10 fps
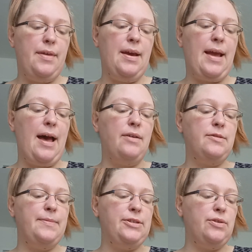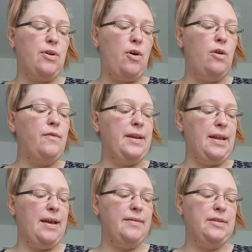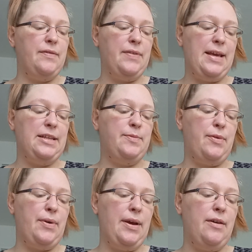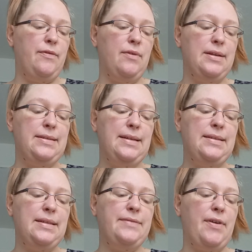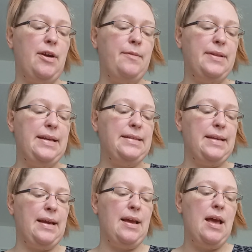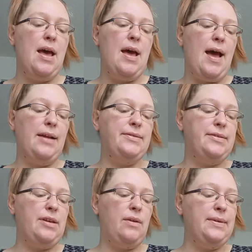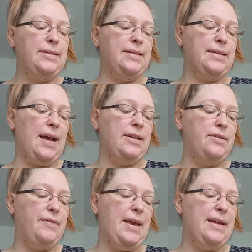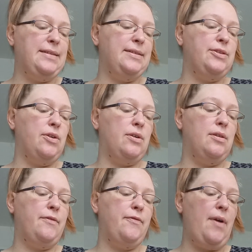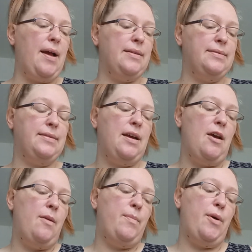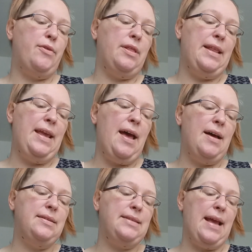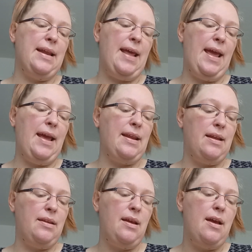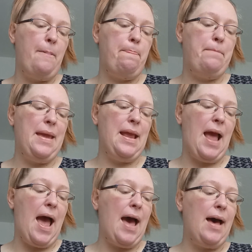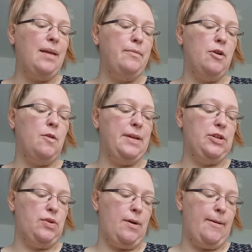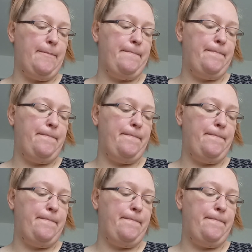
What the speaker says: The account Mr. Colvin gives of Keats' boyhood, for instance, is very pleasing, and so is the sketch of Keats's circle of friends, both Leigh Hunt and Haydon being admirably drawn.